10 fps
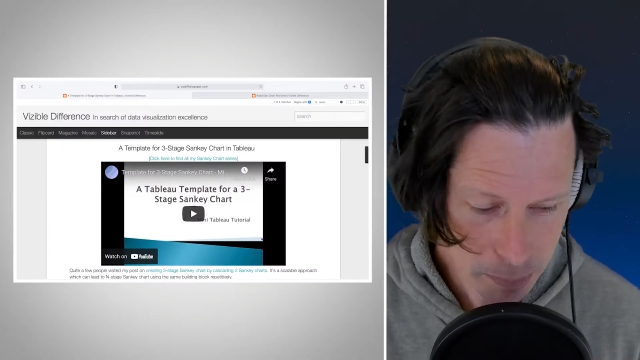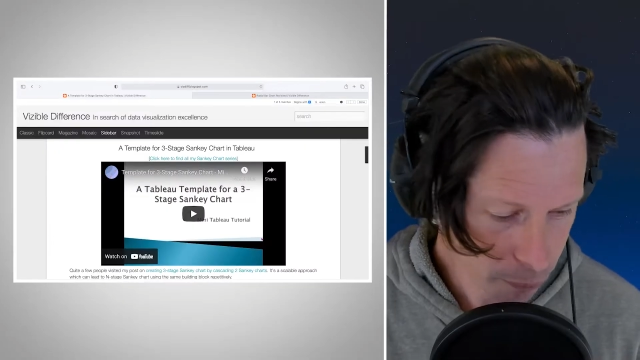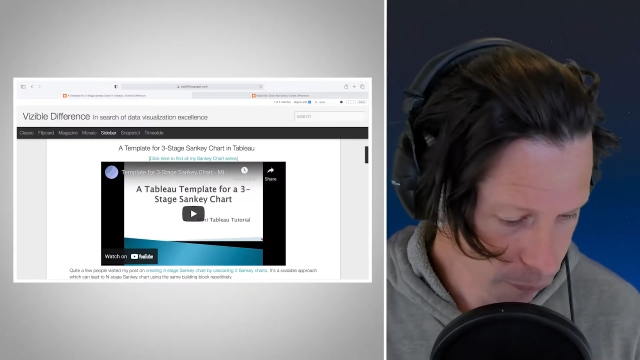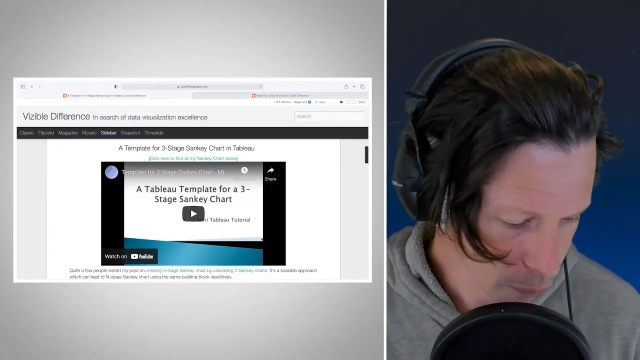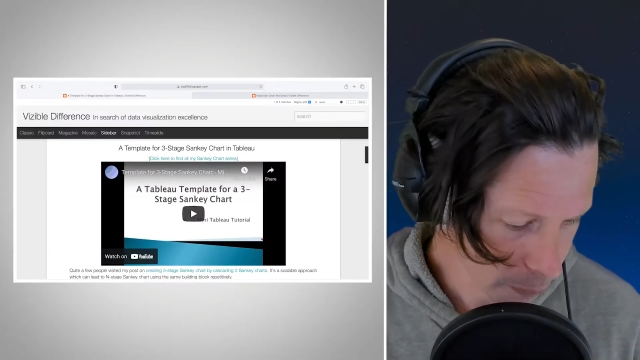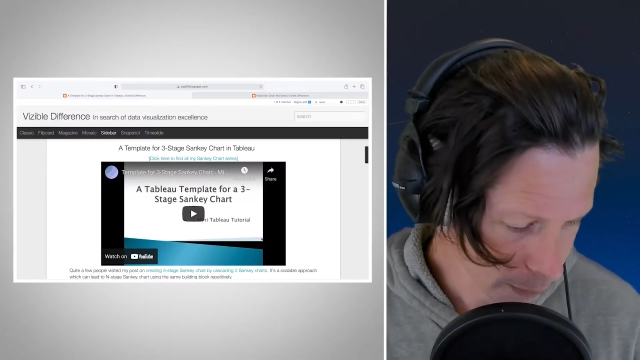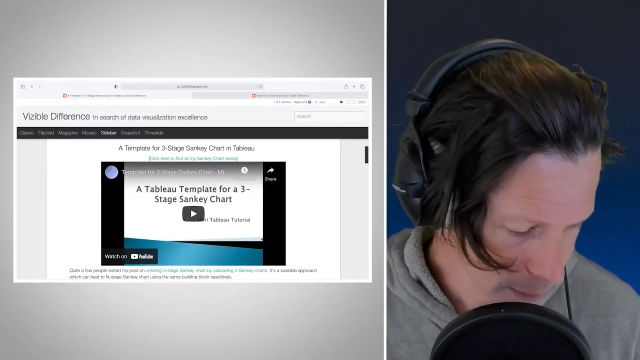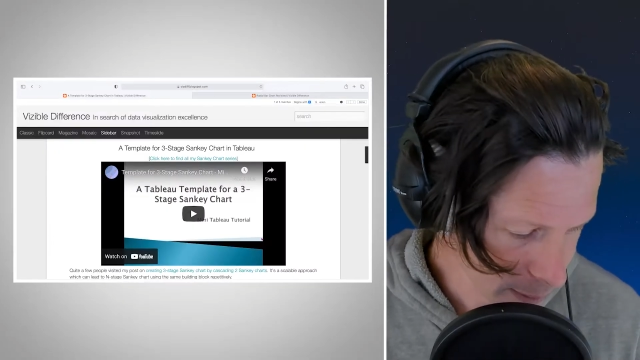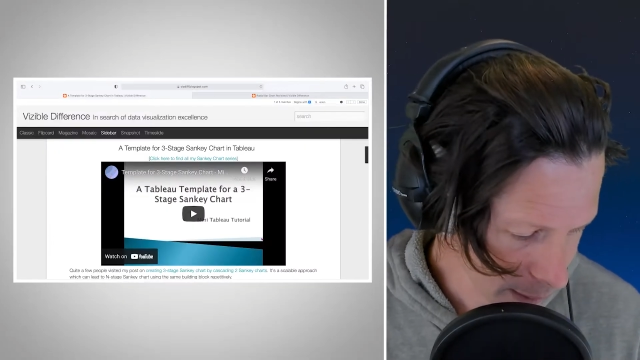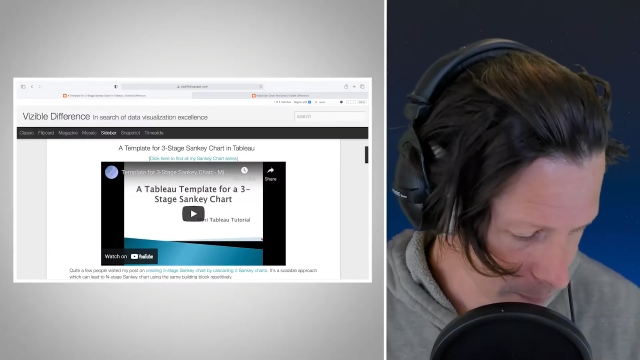before we get
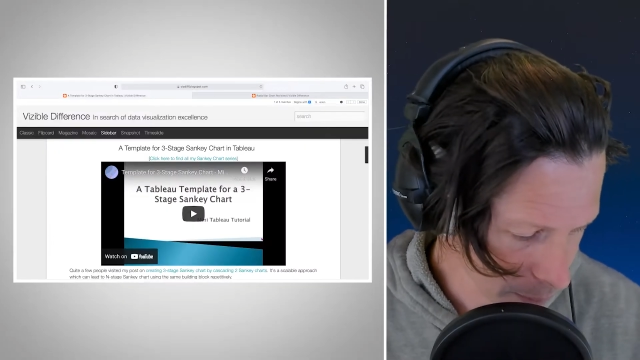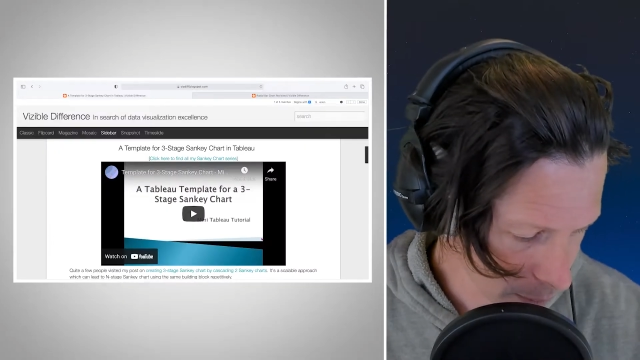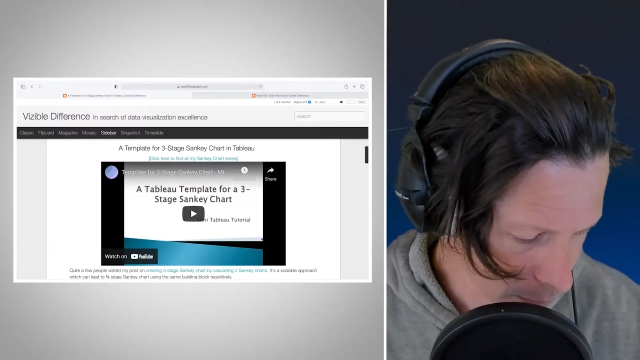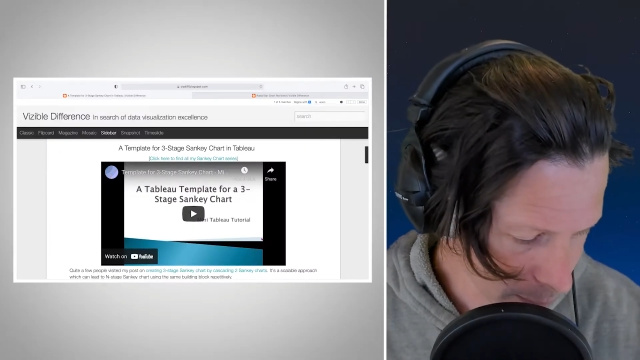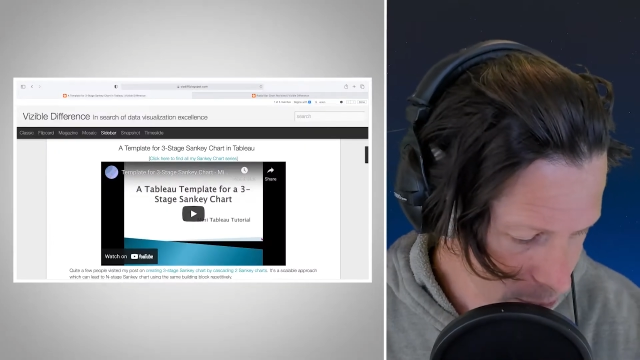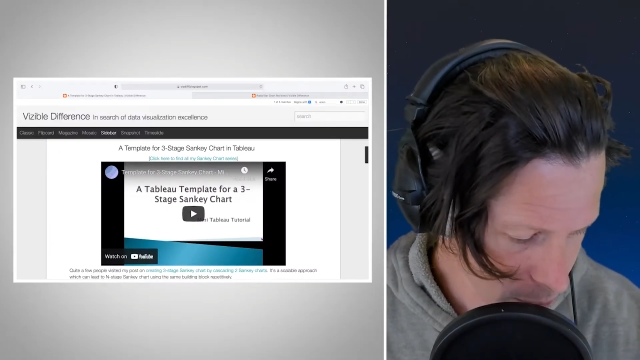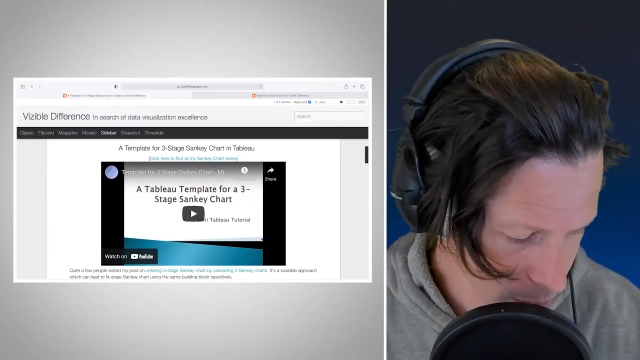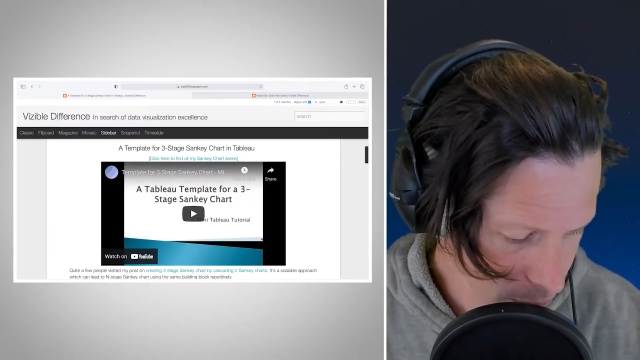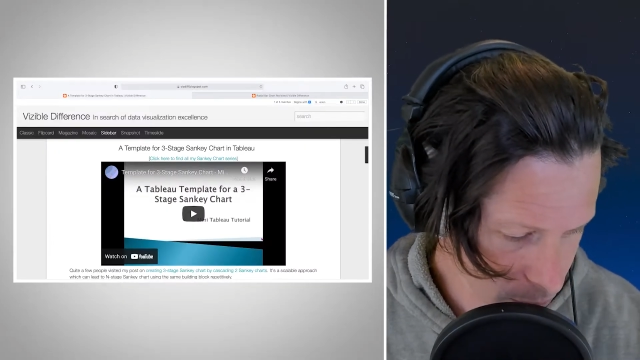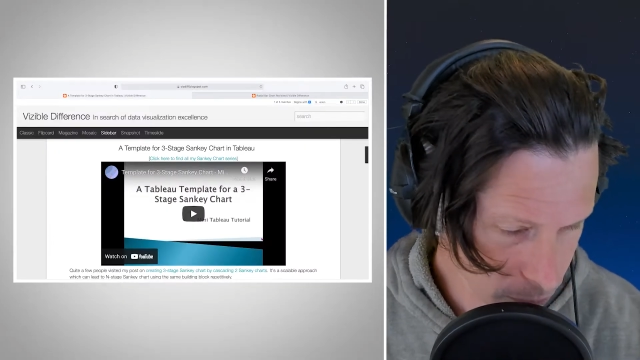to Tableau, let me show
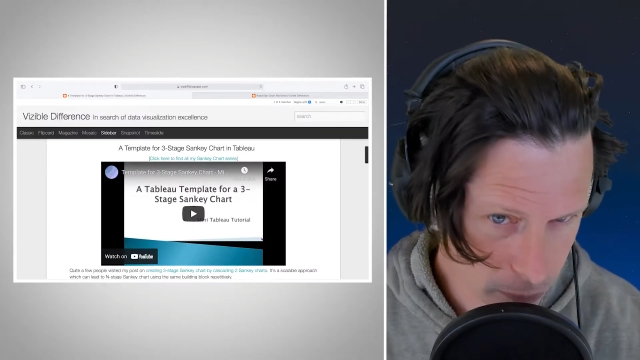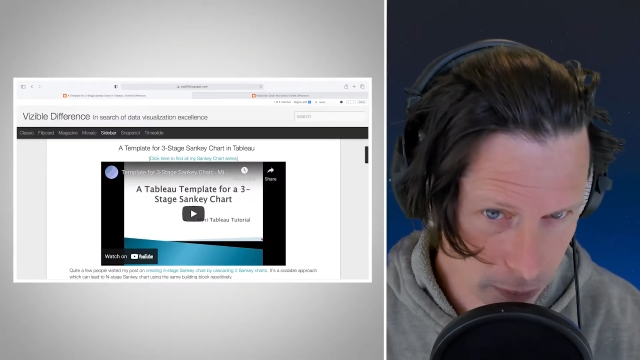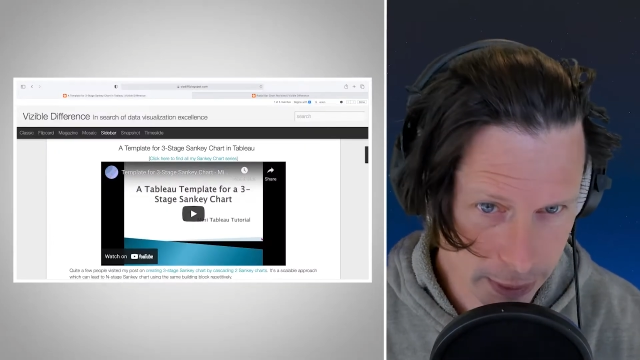you